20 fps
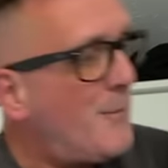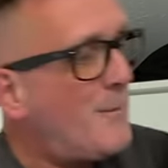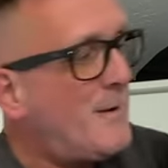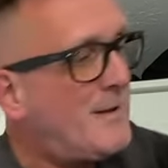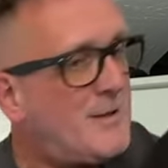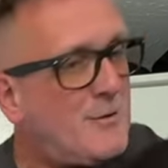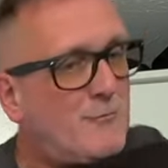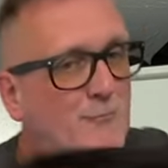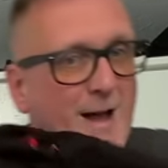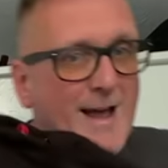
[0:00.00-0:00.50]
with
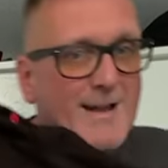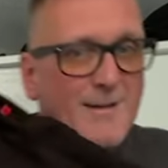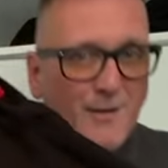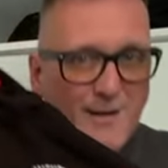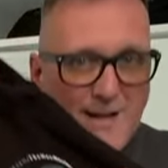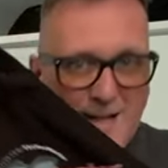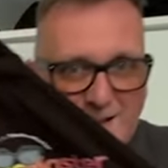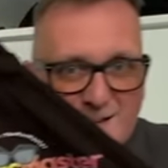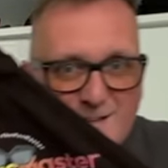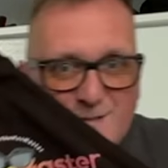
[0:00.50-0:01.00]
the red on
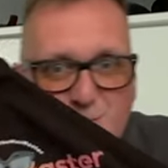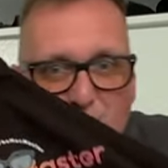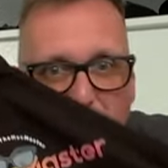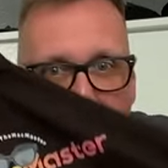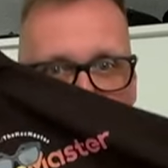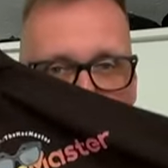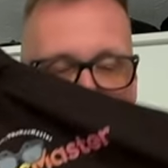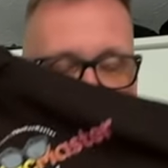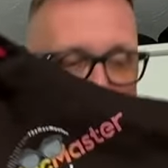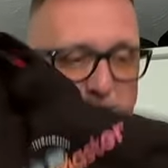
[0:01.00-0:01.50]
it as
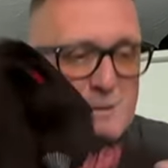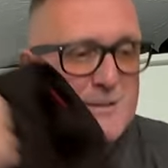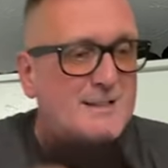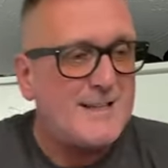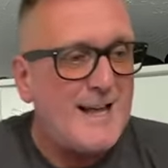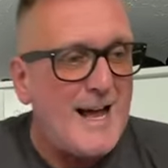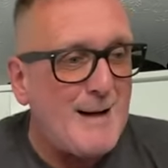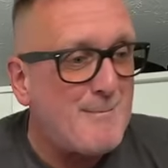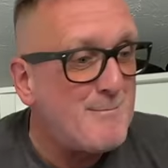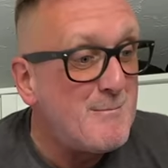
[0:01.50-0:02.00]
well, look, look at
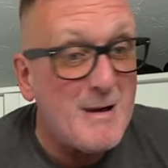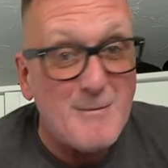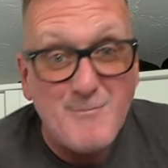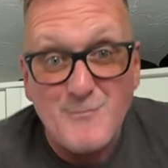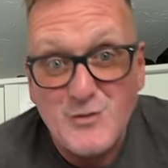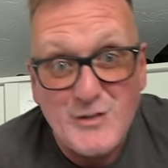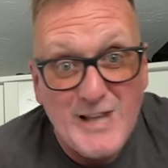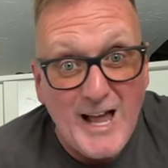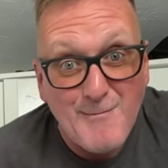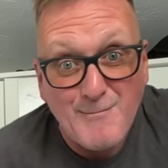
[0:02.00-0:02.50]
that, I'm,
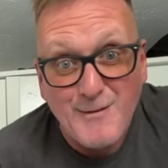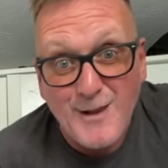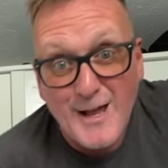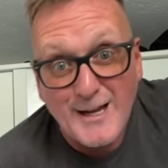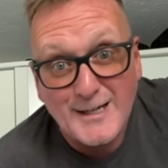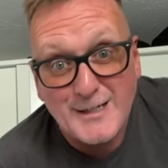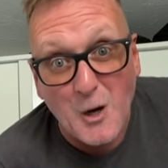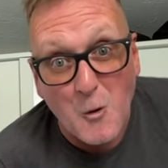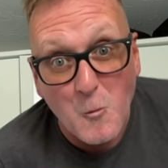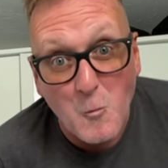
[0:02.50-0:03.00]
I'm, I'm
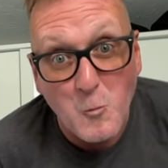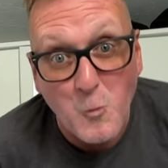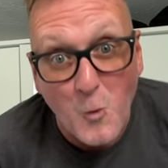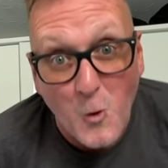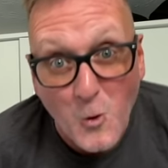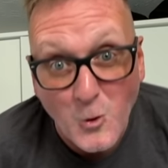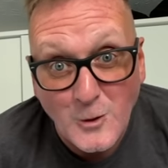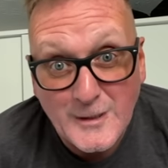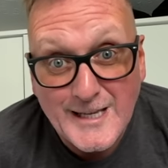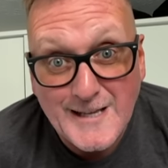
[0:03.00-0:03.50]
like a
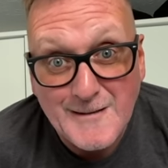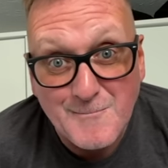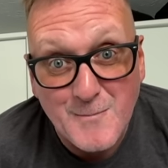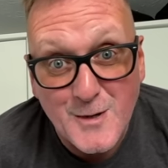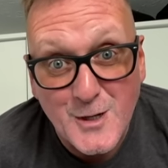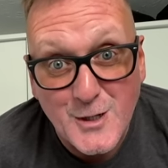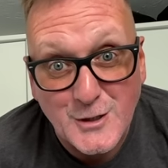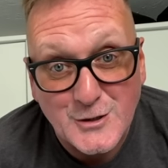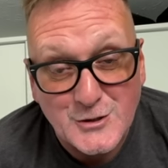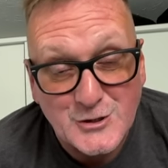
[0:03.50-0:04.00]
walking
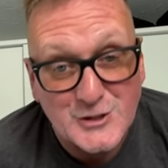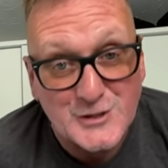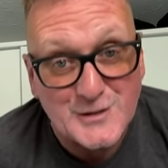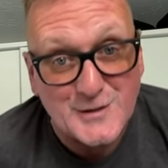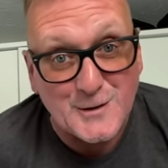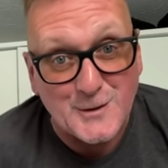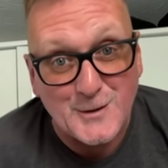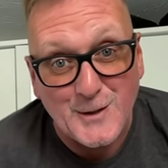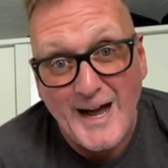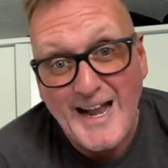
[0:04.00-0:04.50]
merch
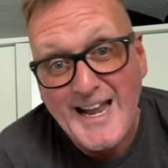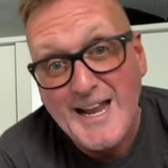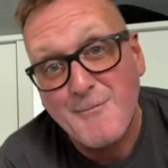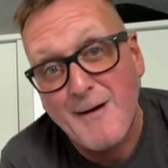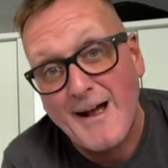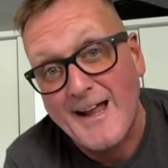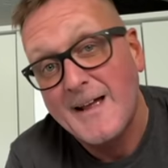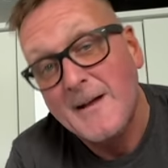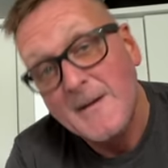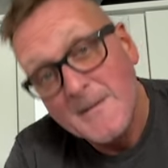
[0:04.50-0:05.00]
store.
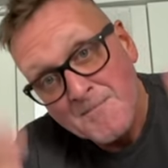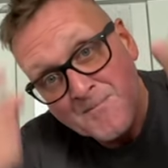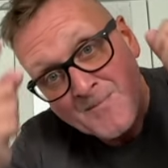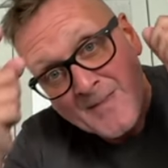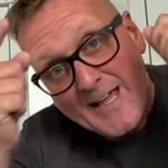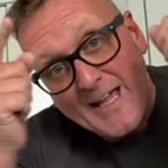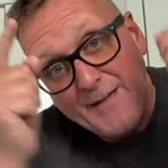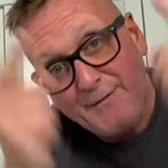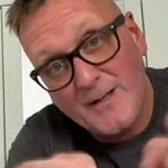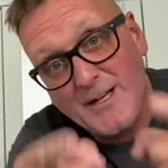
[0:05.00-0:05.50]
Anyway,
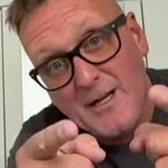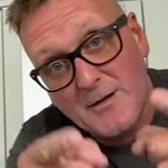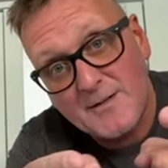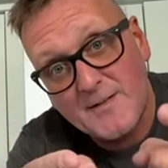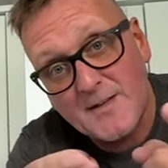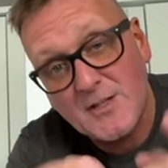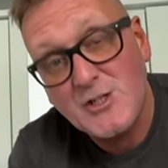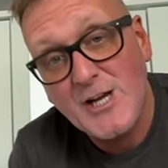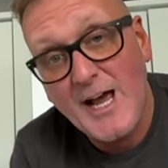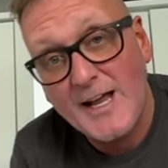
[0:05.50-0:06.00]
if you're new to
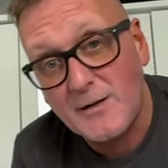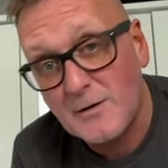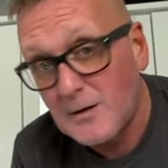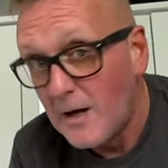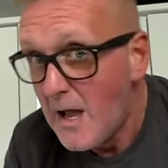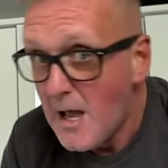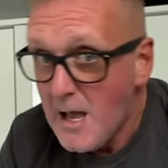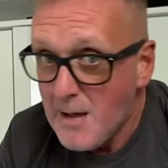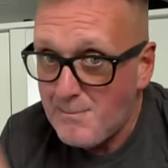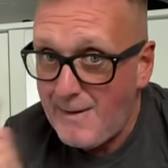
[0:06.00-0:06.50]
the channel,
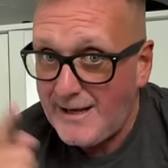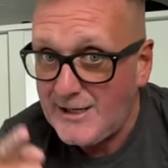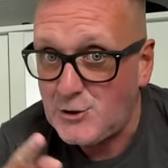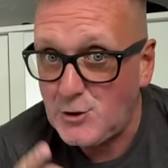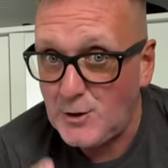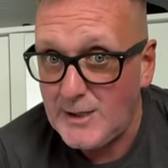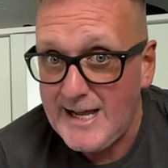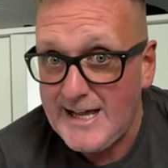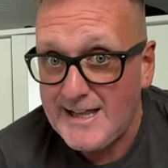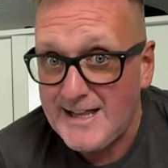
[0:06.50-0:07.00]
make
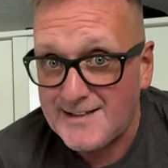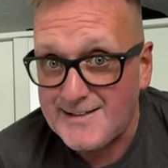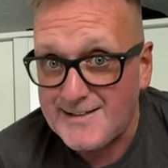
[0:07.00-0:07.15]
sure you hit that